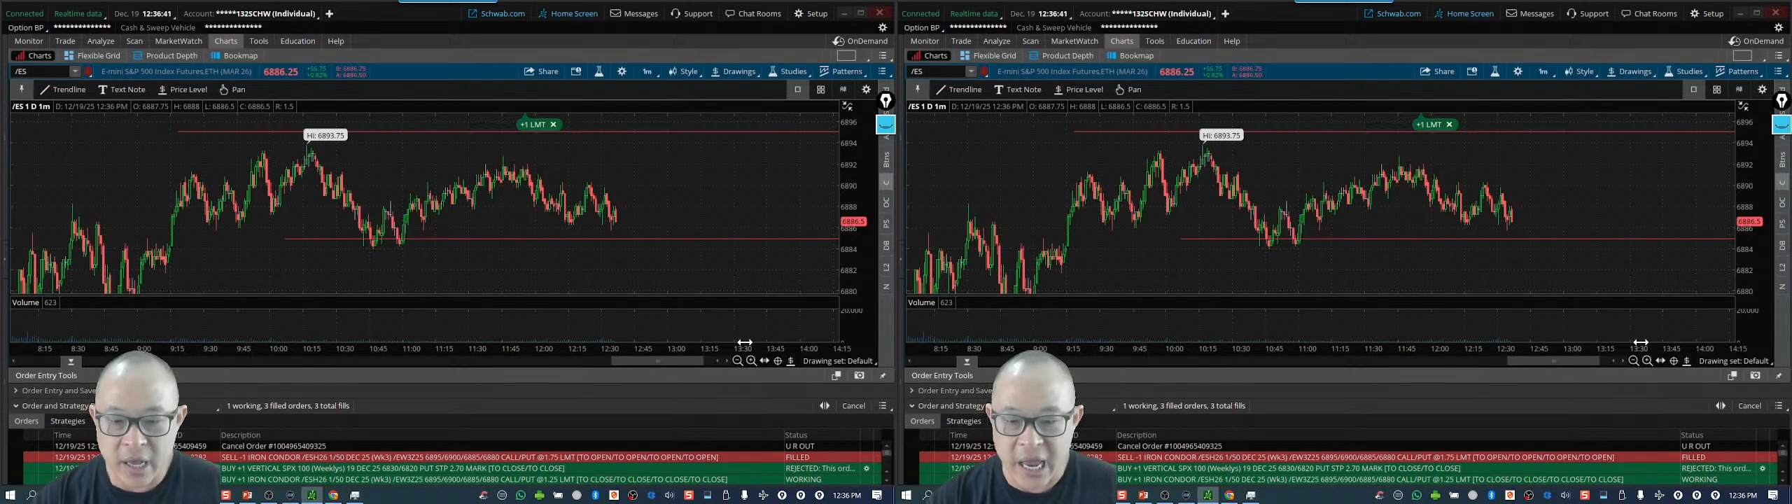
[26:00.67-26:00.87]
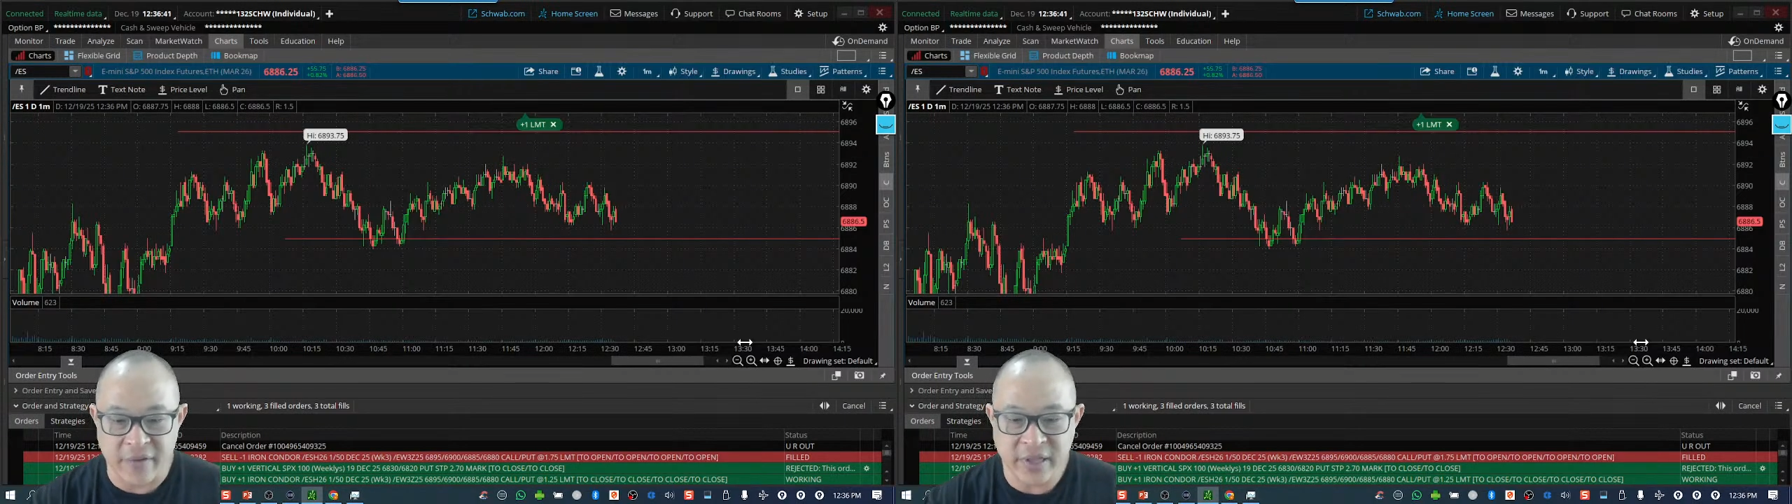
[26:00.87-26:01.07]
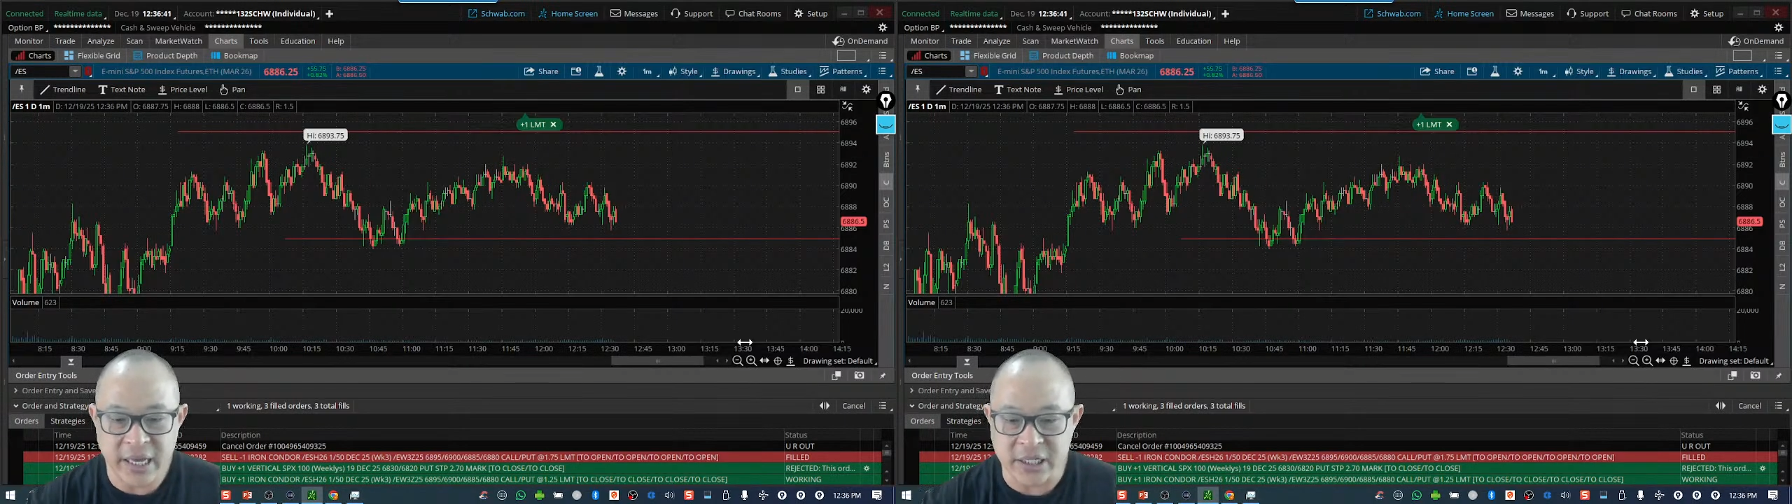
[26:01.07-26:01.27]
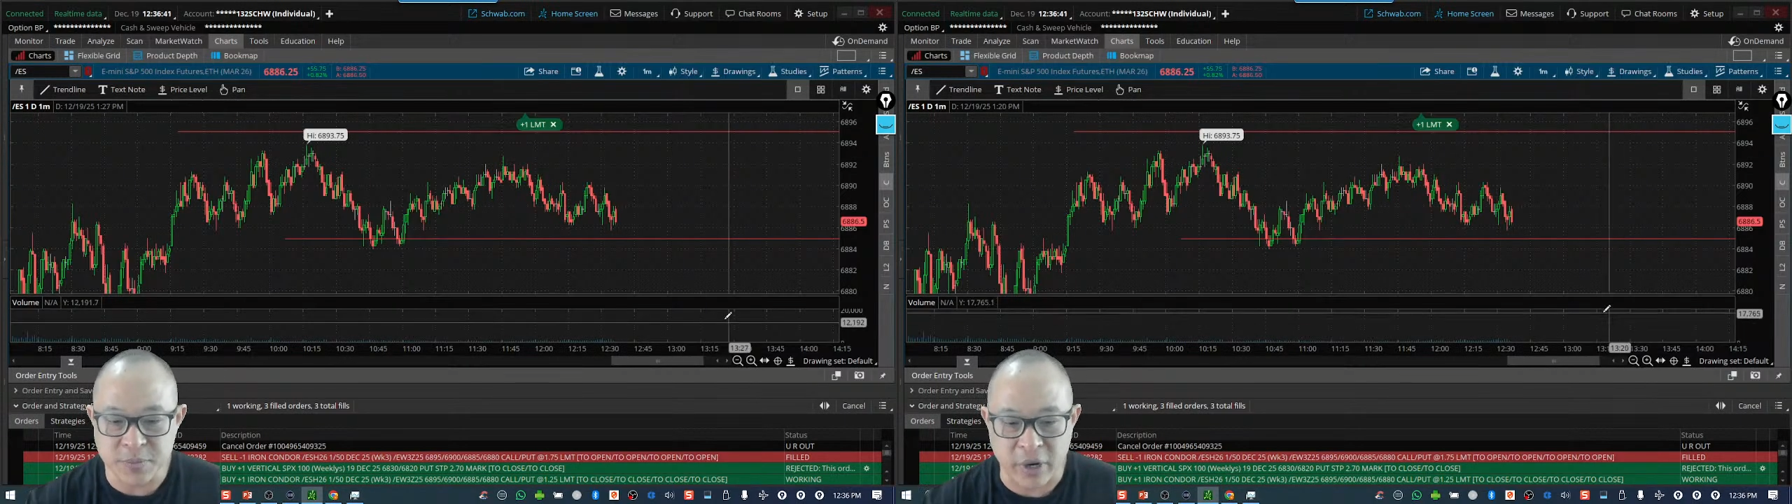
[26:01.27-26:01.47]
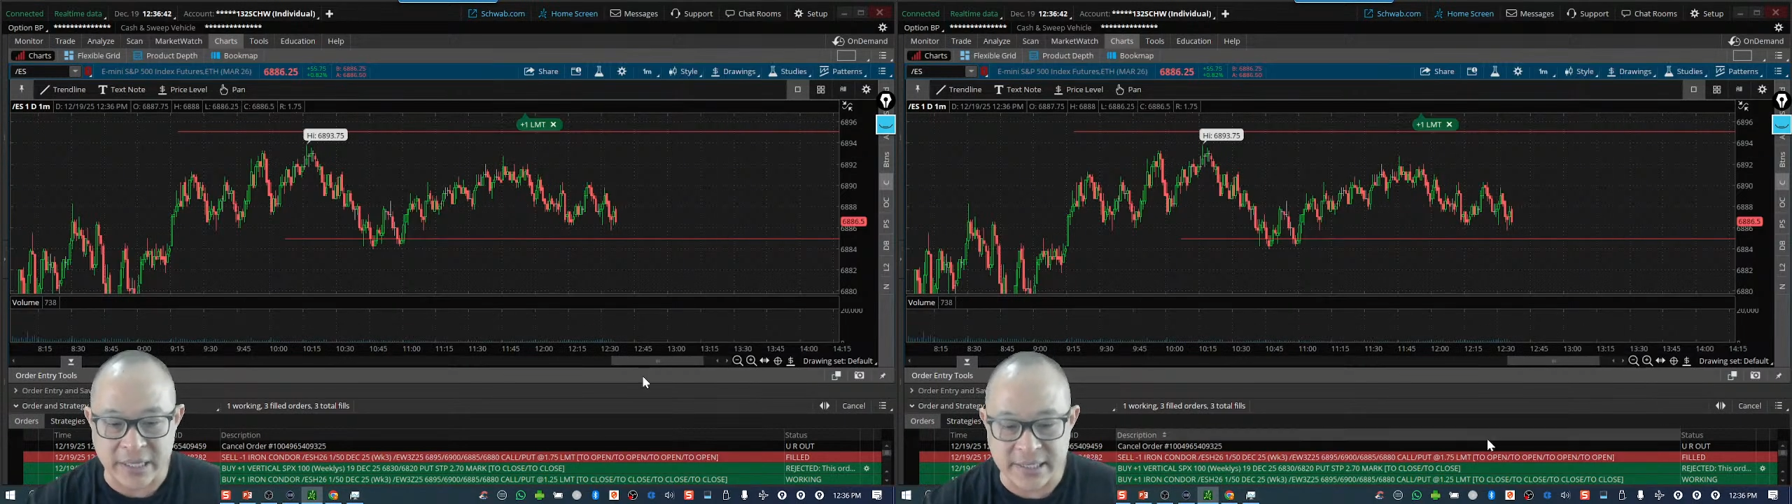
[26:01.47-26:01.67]
Everything is
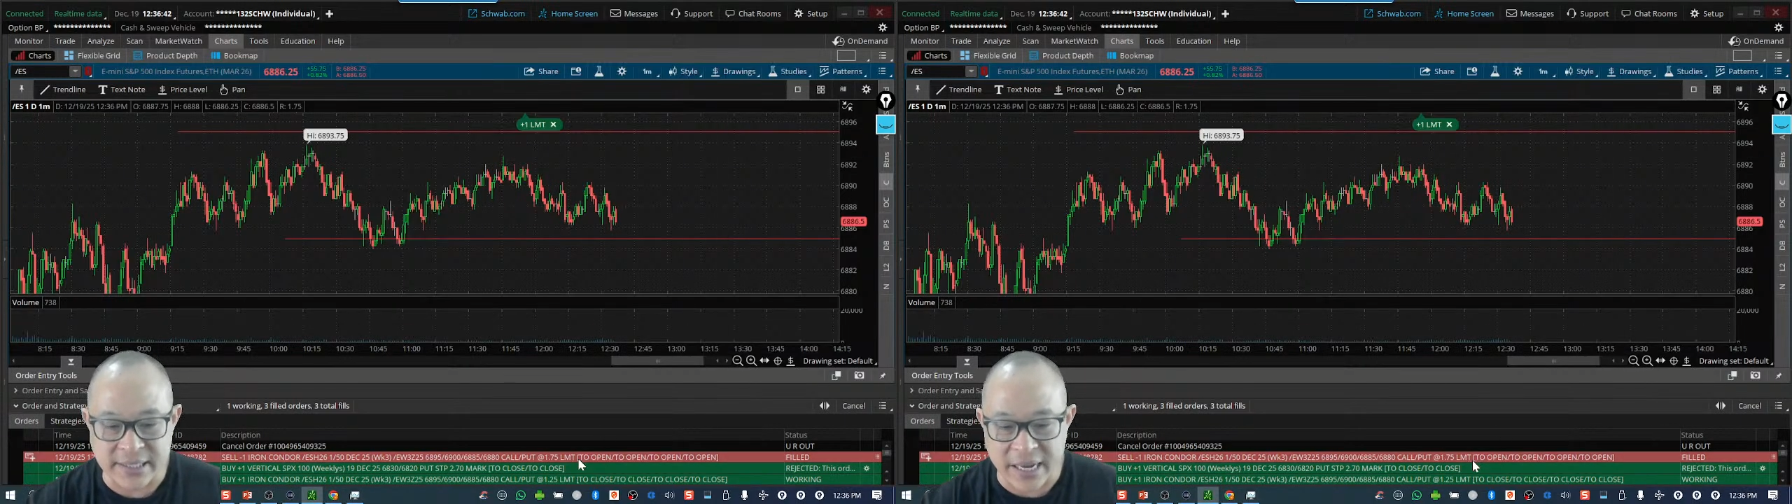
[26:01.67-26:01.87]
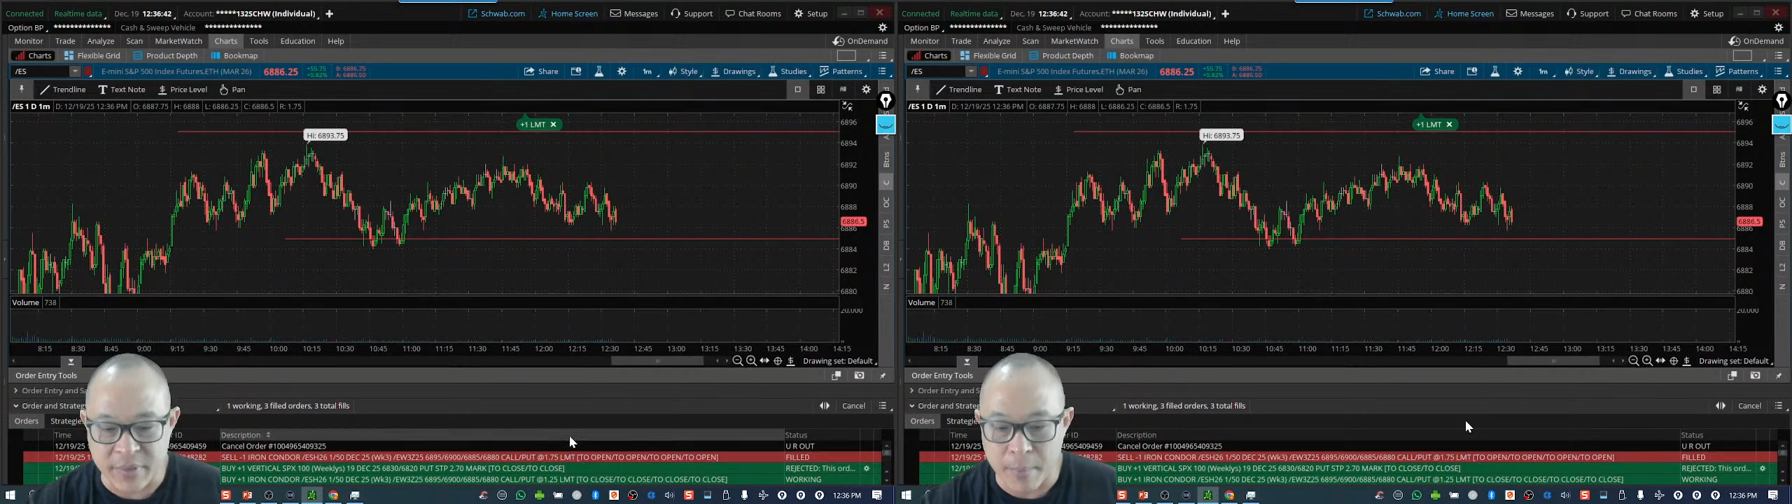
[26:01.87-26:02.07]
priced the same.